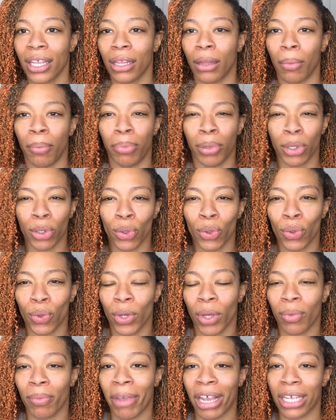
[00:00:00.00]
the
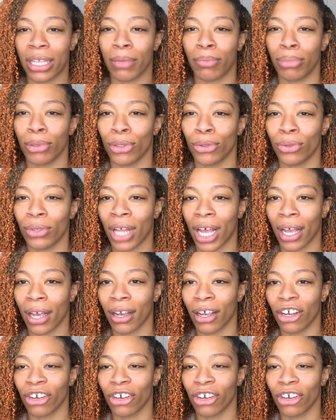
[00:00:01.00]
blue, it made the blue like a